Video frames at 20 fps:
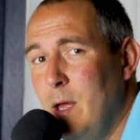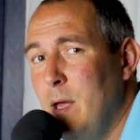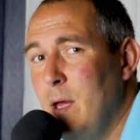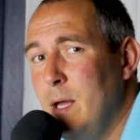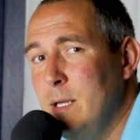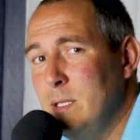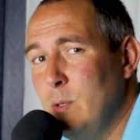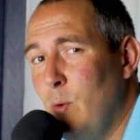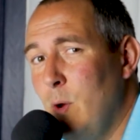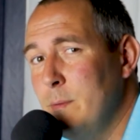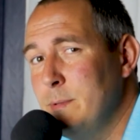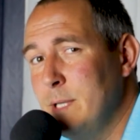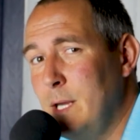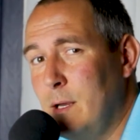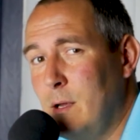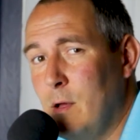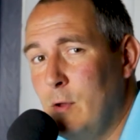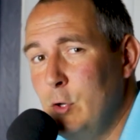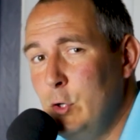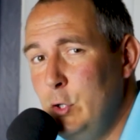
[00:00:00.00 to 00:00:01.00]
It's a website
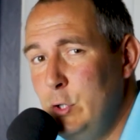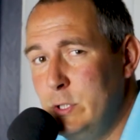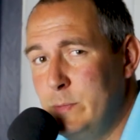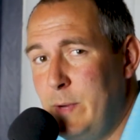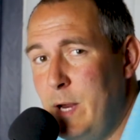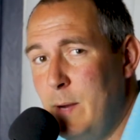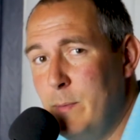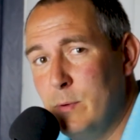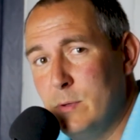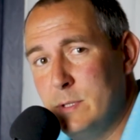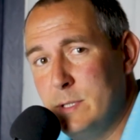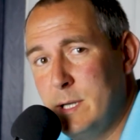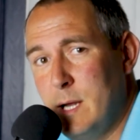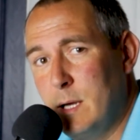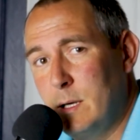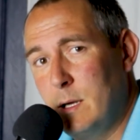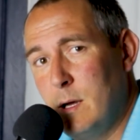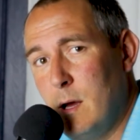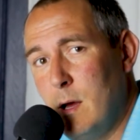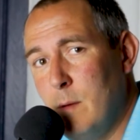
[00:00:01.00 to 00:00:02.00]
called
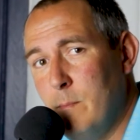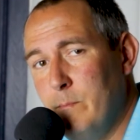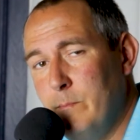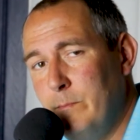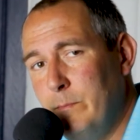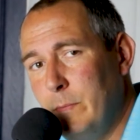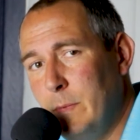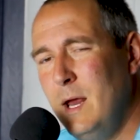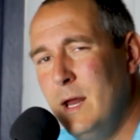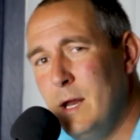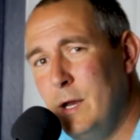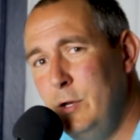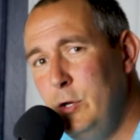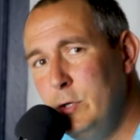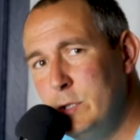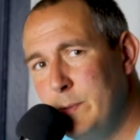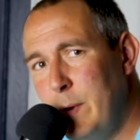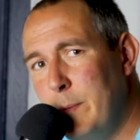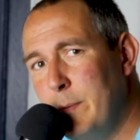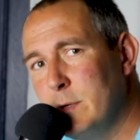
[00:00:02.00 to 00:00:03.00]
newspapers.com. Now,
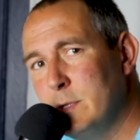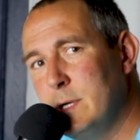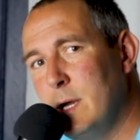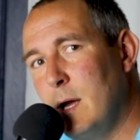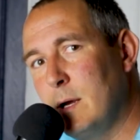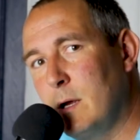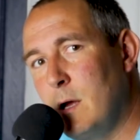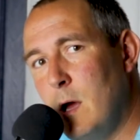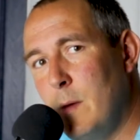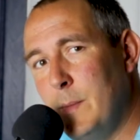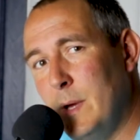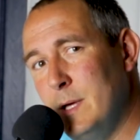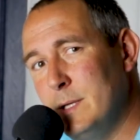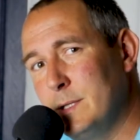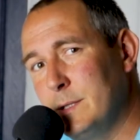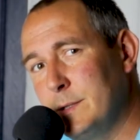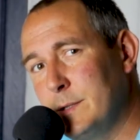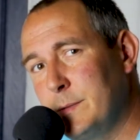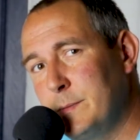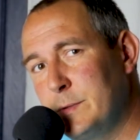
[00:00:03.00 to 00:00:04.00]
newspapers.com is
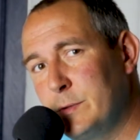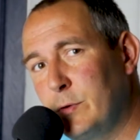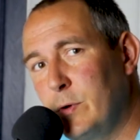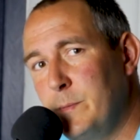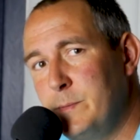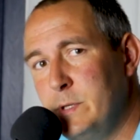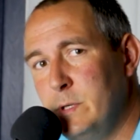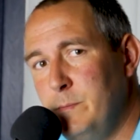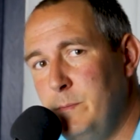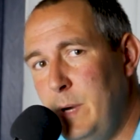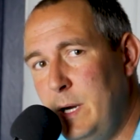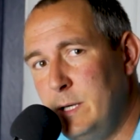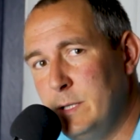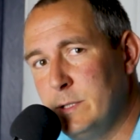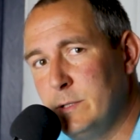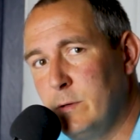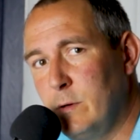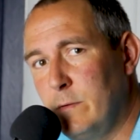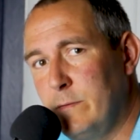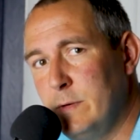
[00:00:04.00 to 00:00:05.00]
a subscription-based
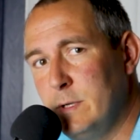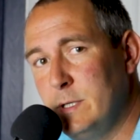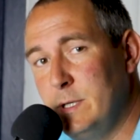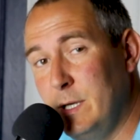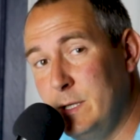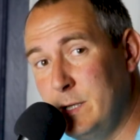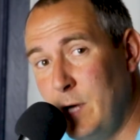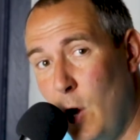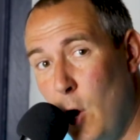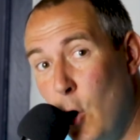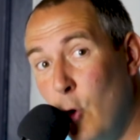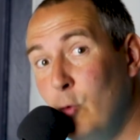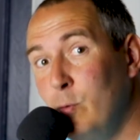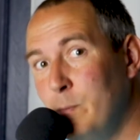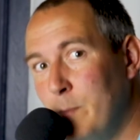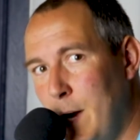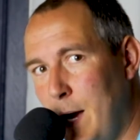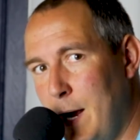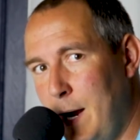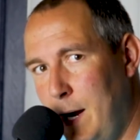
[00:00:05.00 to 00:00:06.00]
service that's
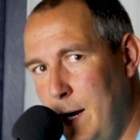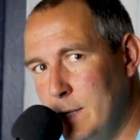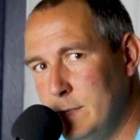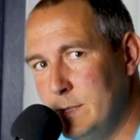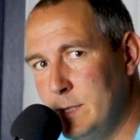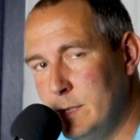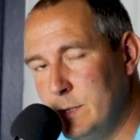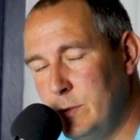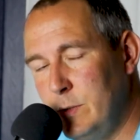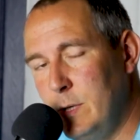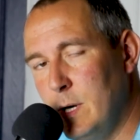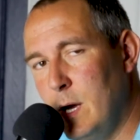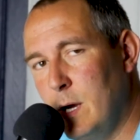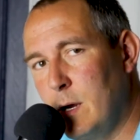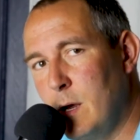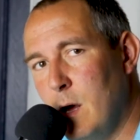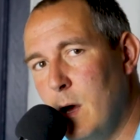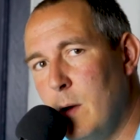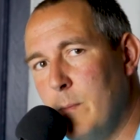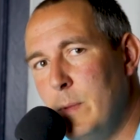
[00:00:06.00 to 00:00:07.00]
owned by
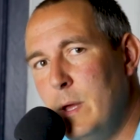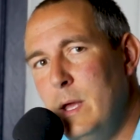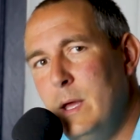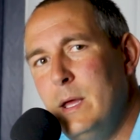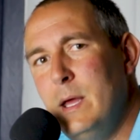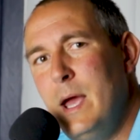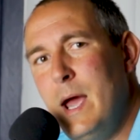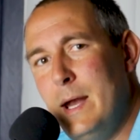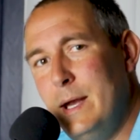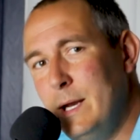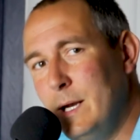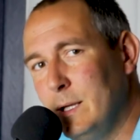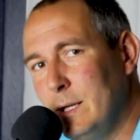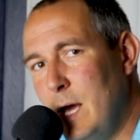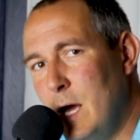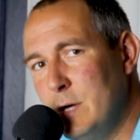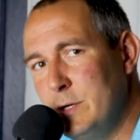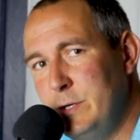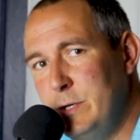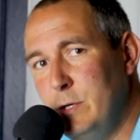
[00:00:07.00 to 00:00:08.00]
Ancestry.com, and it
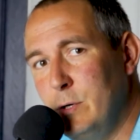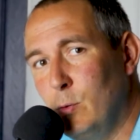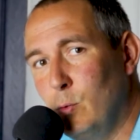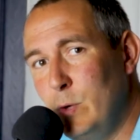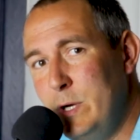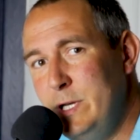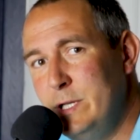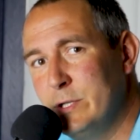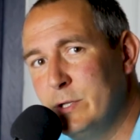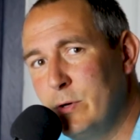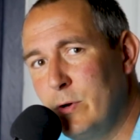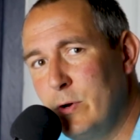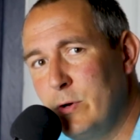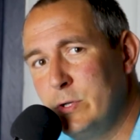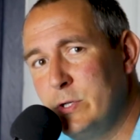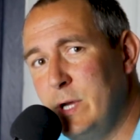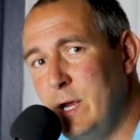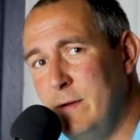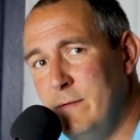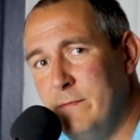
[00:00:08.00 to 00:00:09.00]
allows you to
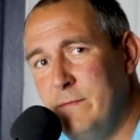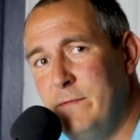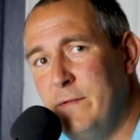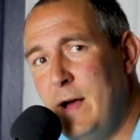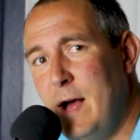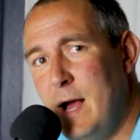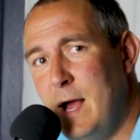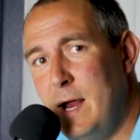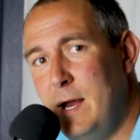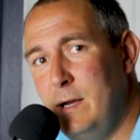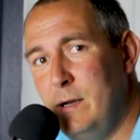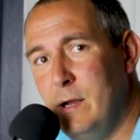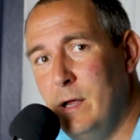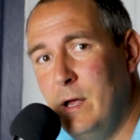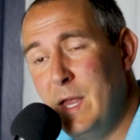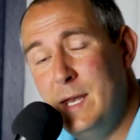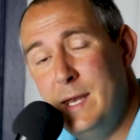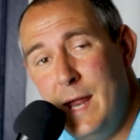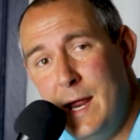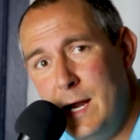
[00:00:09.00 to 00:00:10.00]
research and find
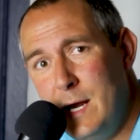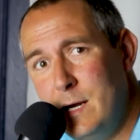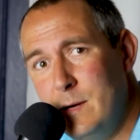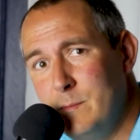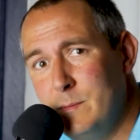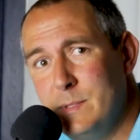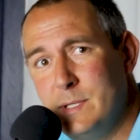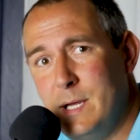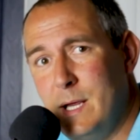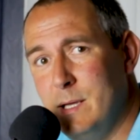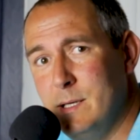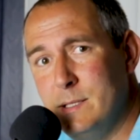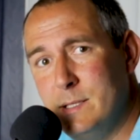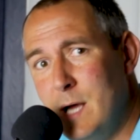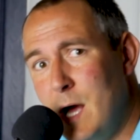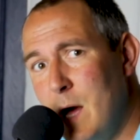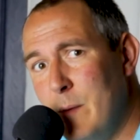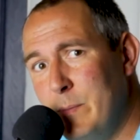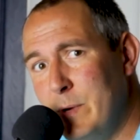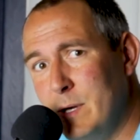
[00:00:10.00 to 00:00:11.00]
names and
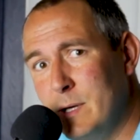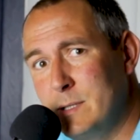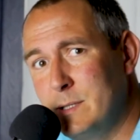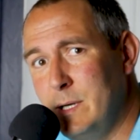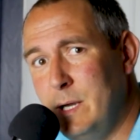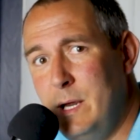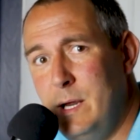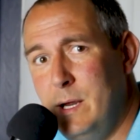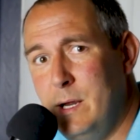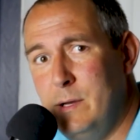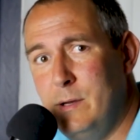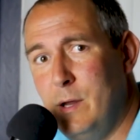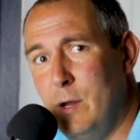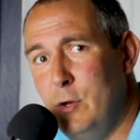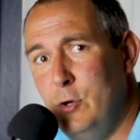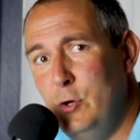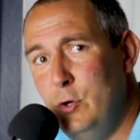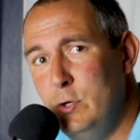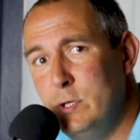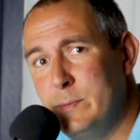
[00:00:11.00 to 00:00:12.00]
topics in
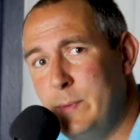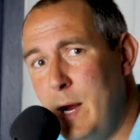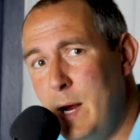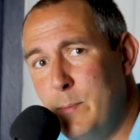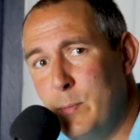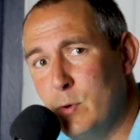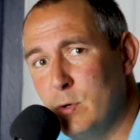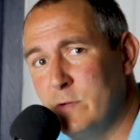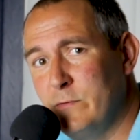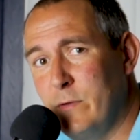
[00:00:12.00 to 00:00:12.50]
newspapers